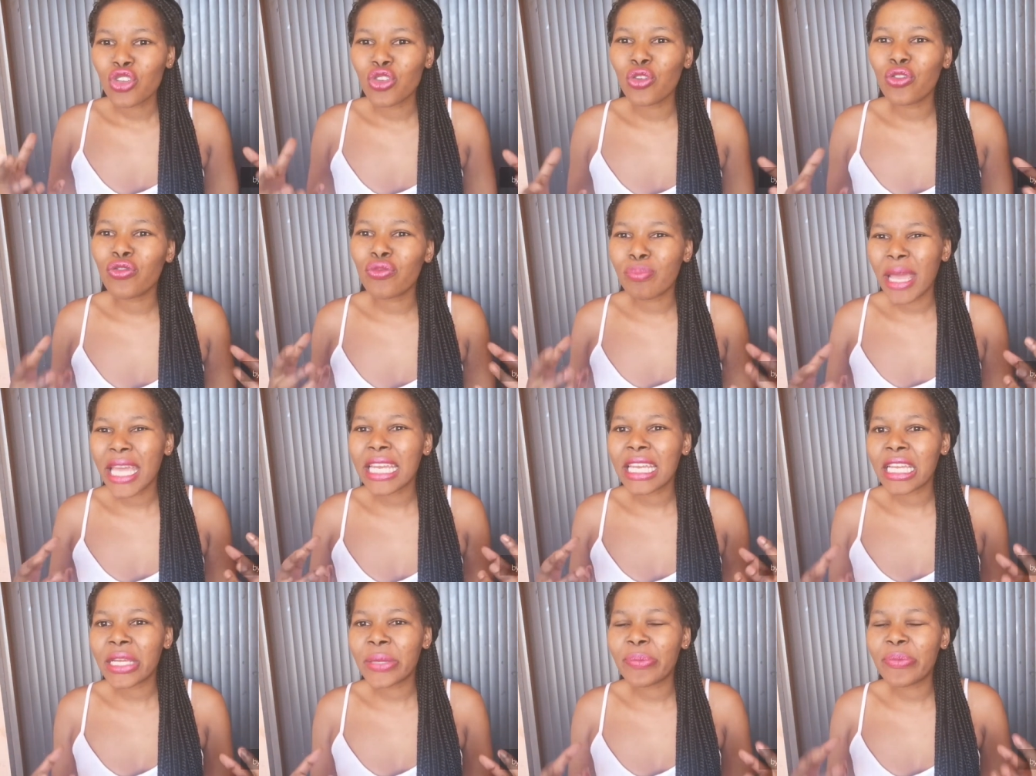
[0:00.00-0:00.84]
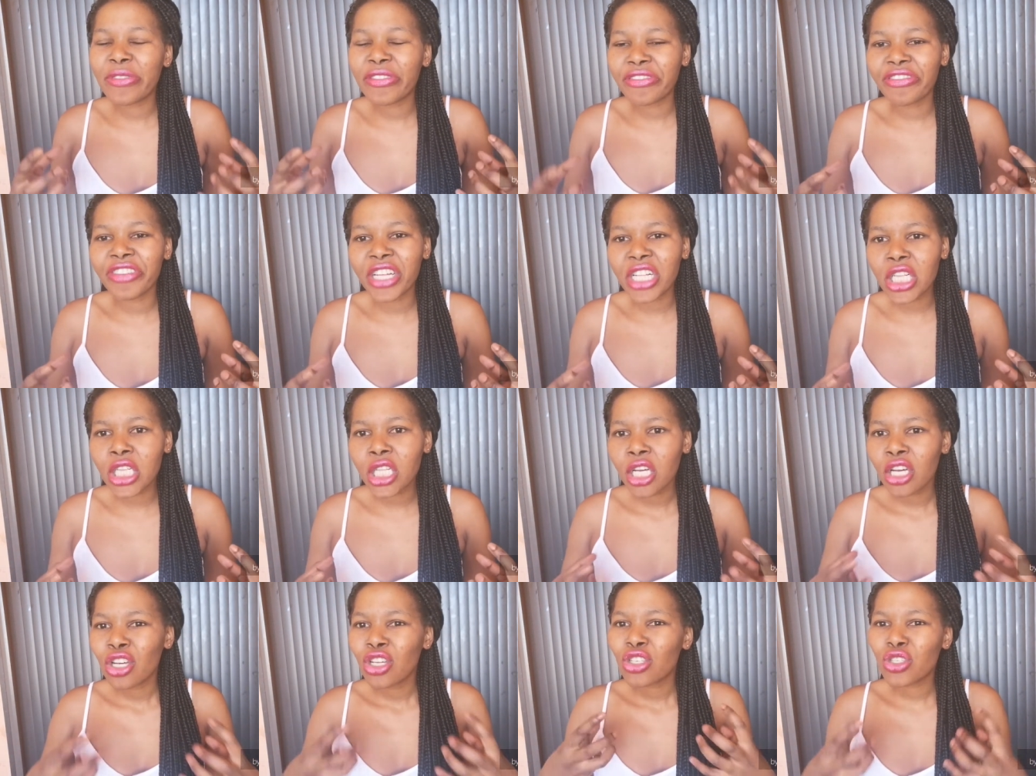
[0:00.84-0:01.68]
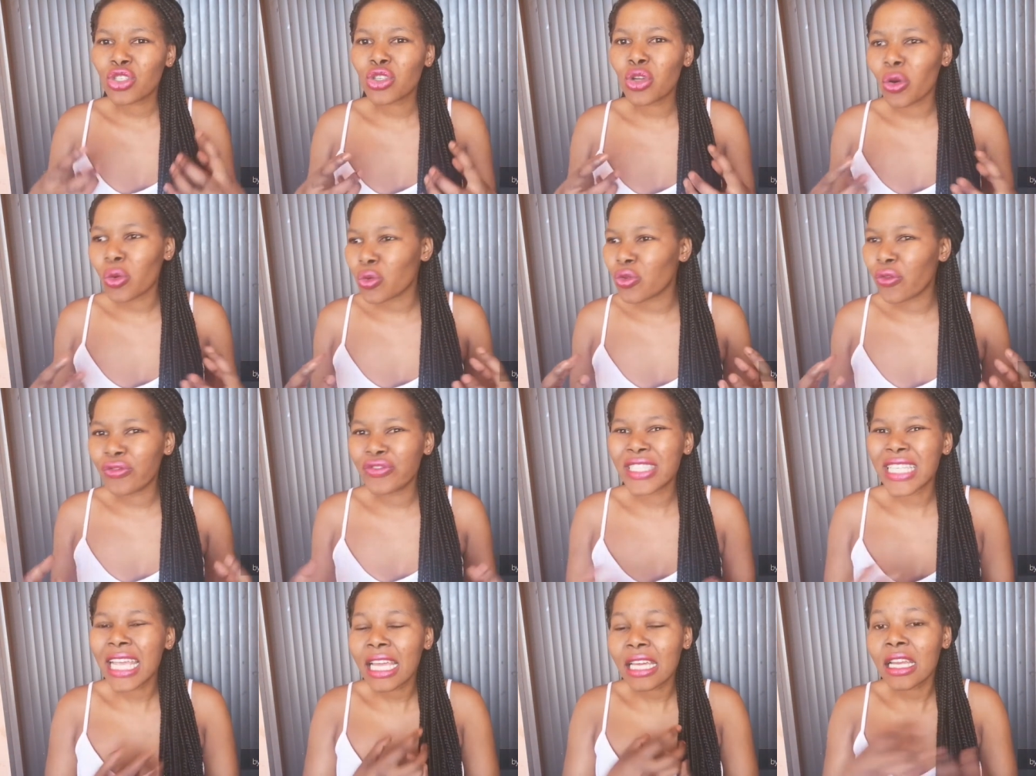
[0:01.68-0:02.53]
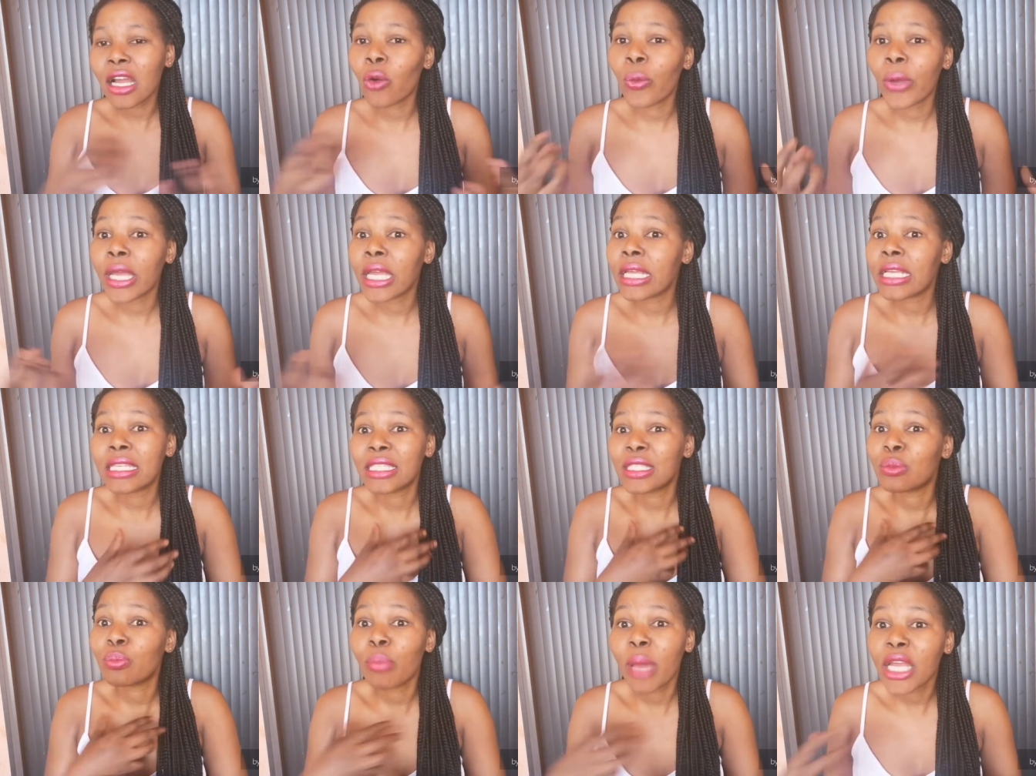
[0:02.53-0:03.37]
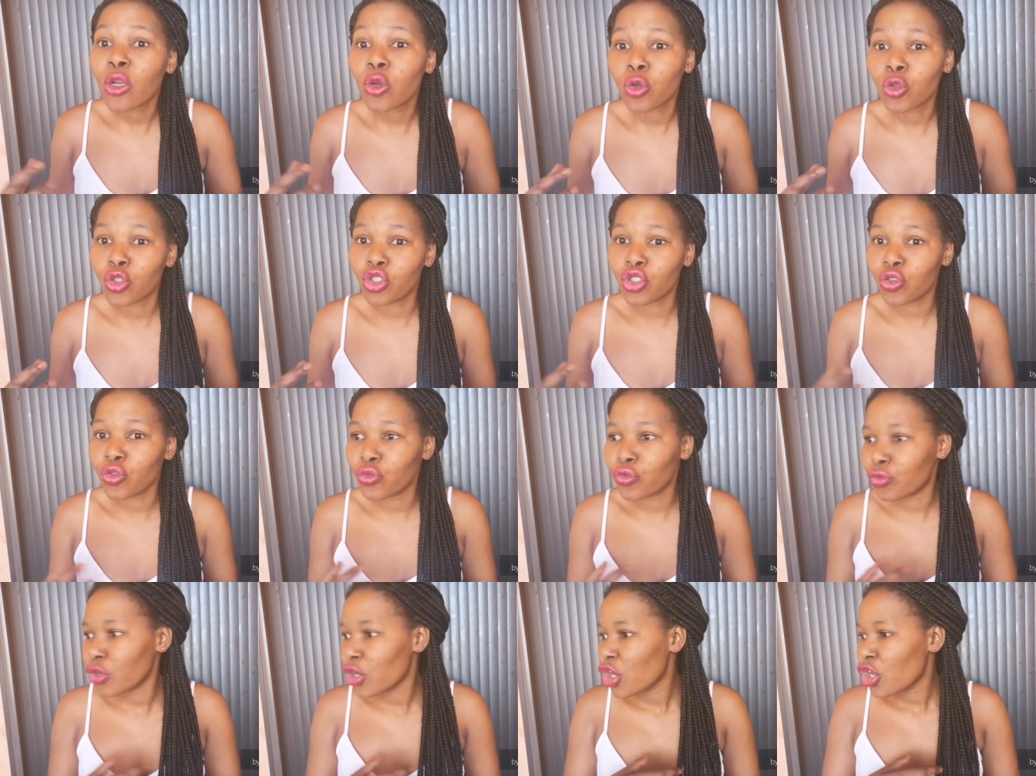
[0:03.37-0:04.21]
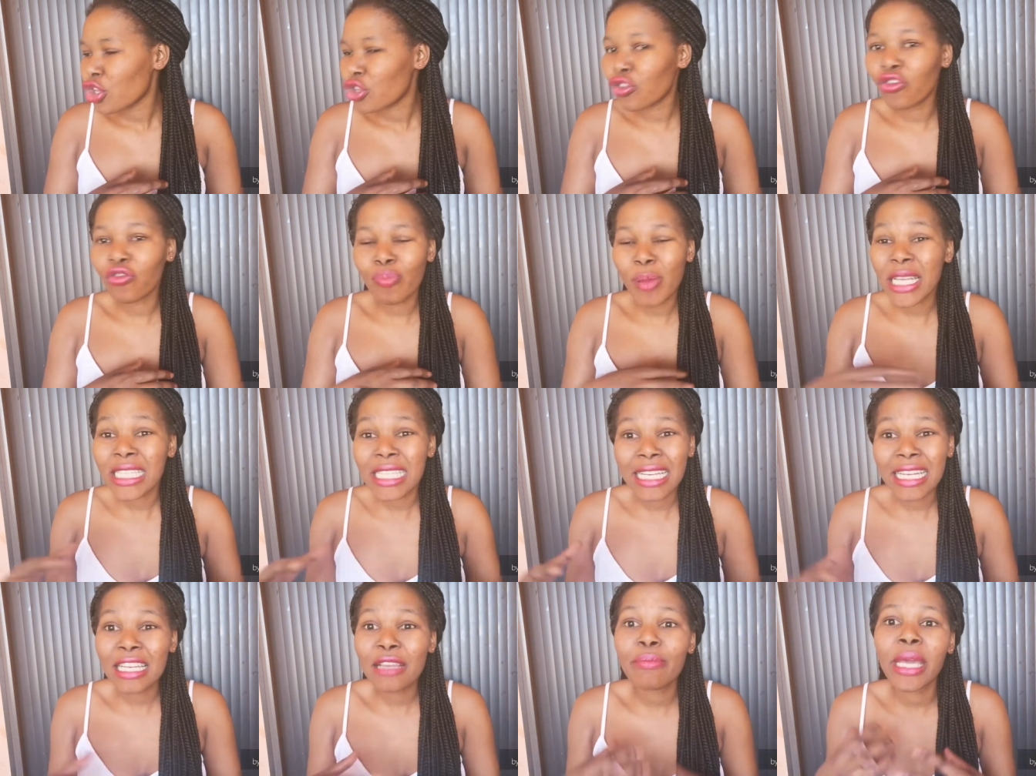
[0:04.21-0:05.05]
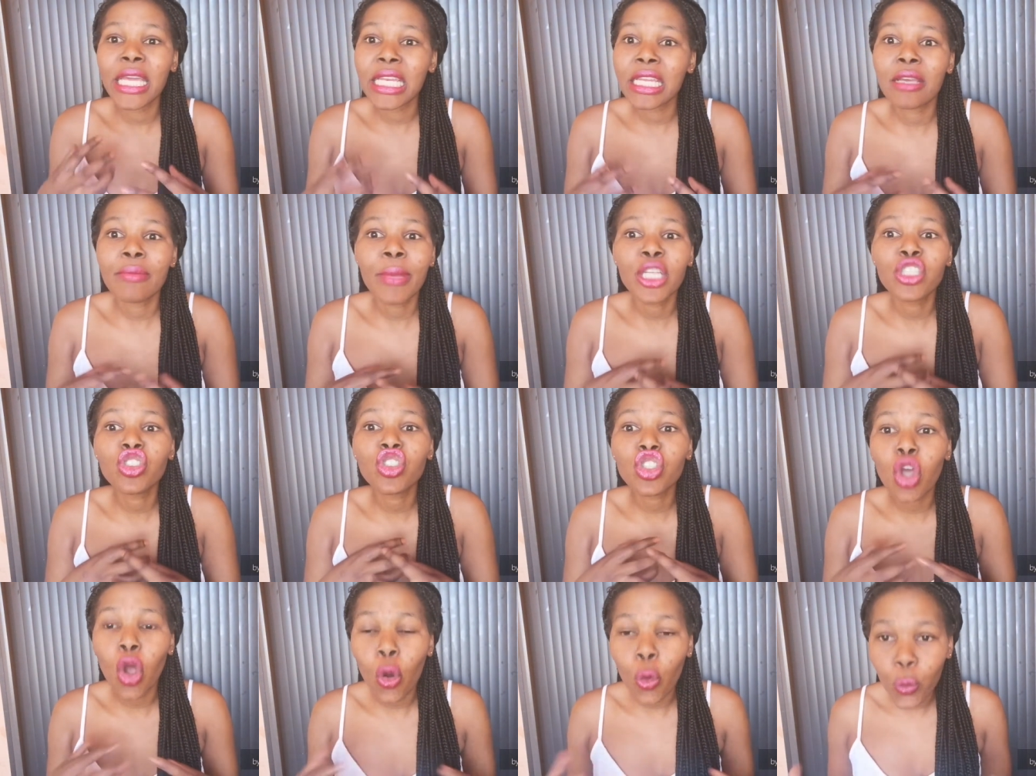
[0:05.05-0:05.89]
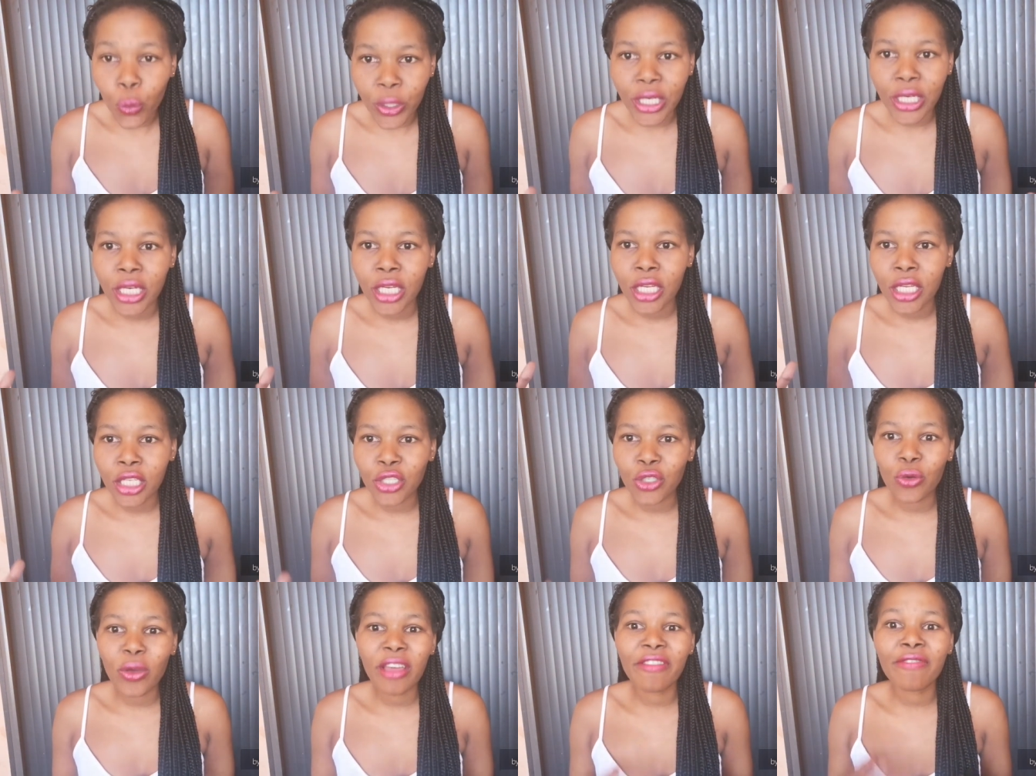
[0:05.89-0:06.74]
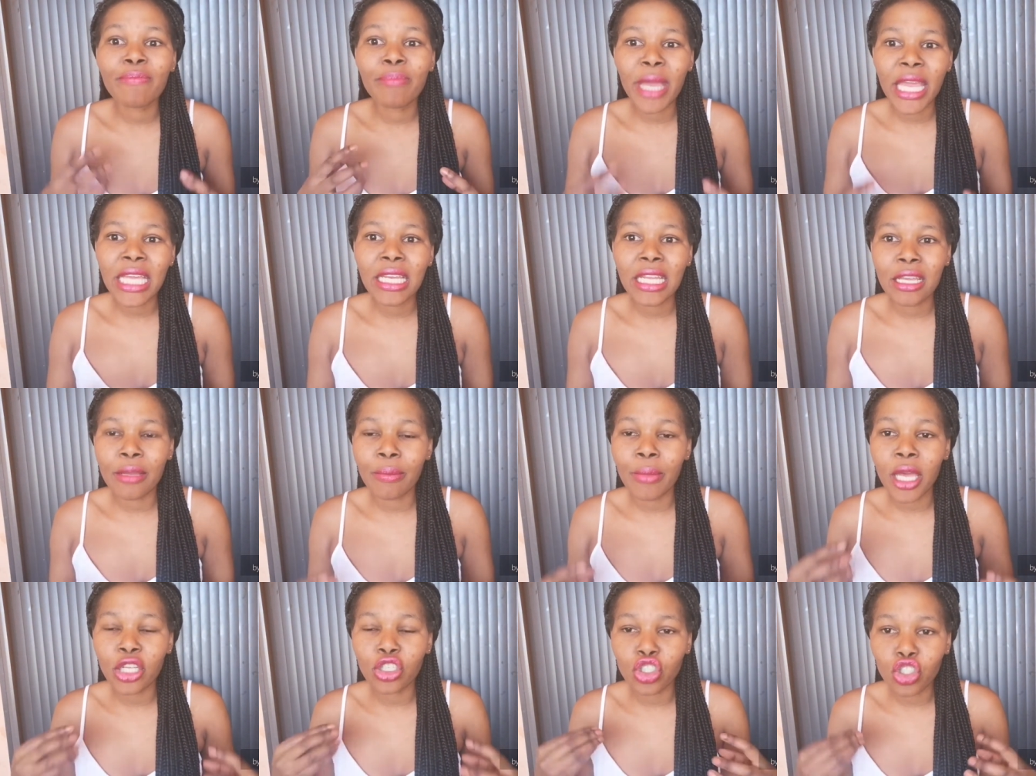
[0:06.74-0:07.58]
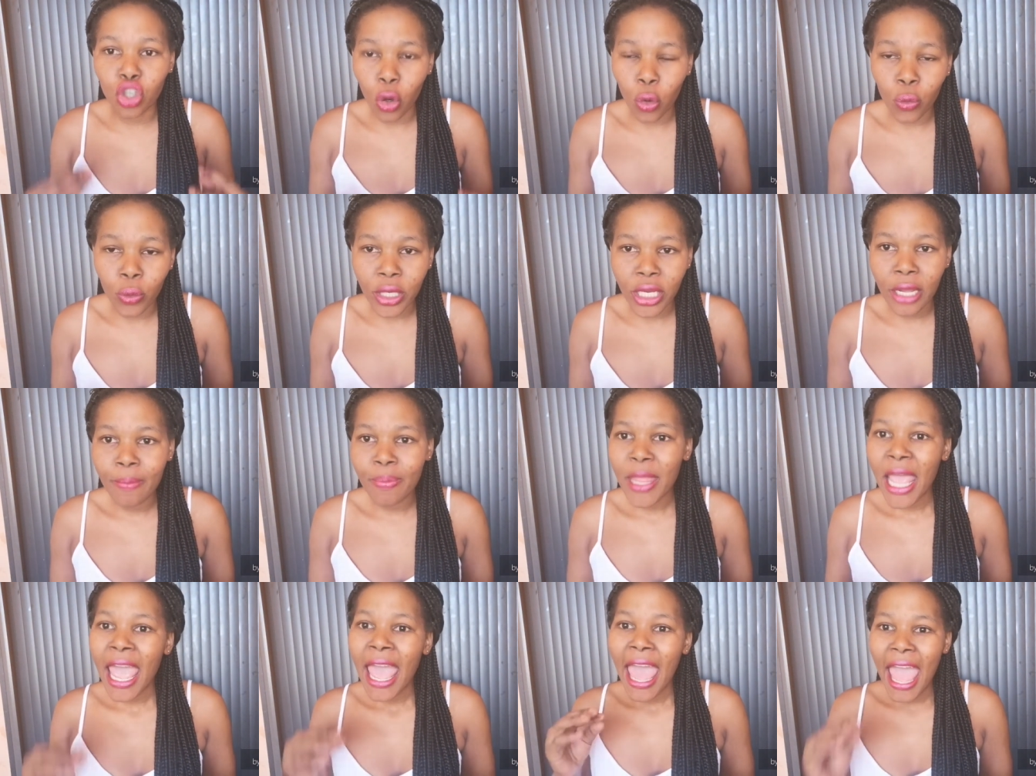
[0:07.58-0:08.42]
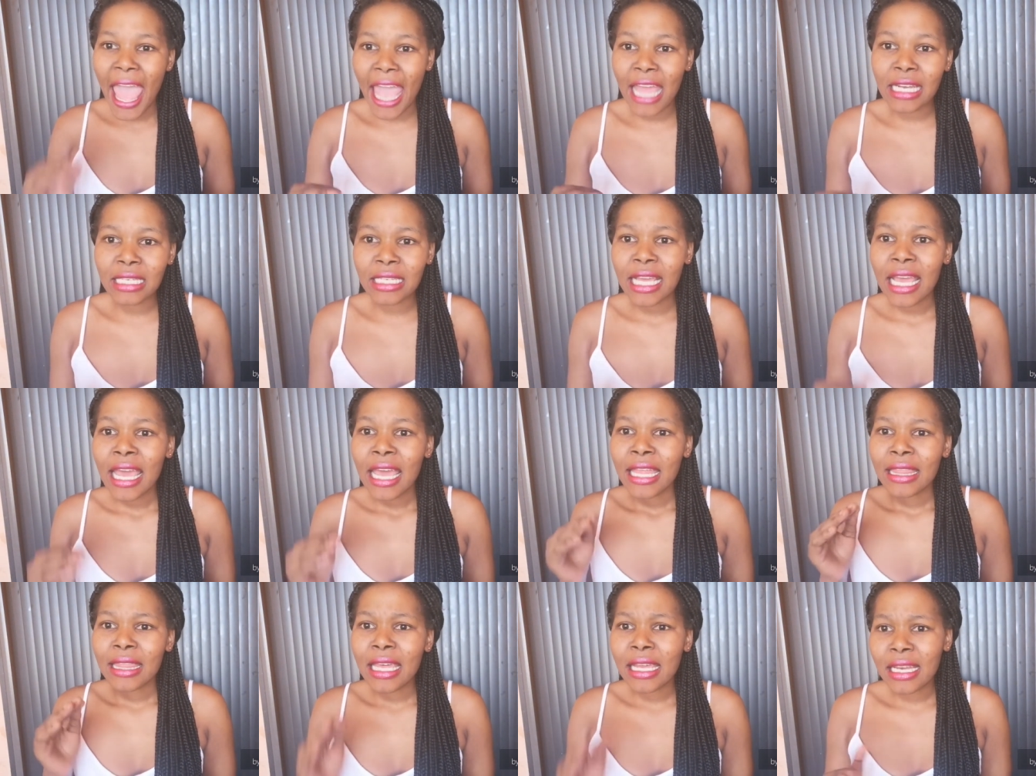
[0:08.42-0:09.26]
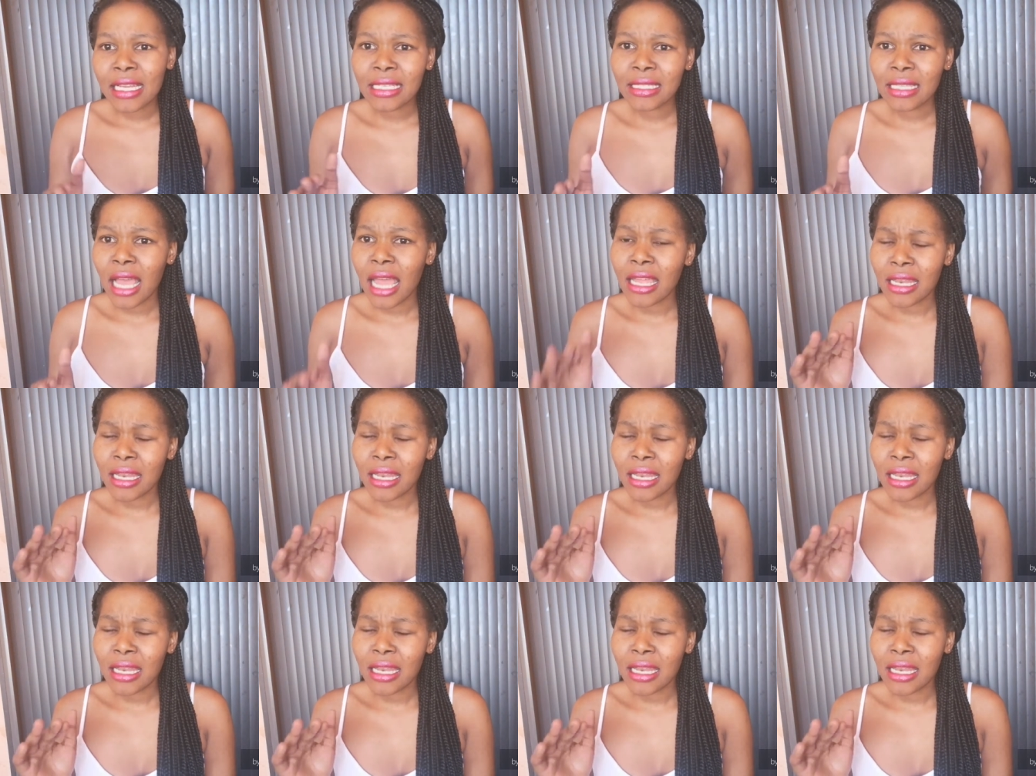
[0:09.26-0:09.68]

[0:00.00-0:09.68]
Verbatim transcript: you've made him feel so you've taken away his manhood you've you've basically made him a joke you have made him a joke and there is.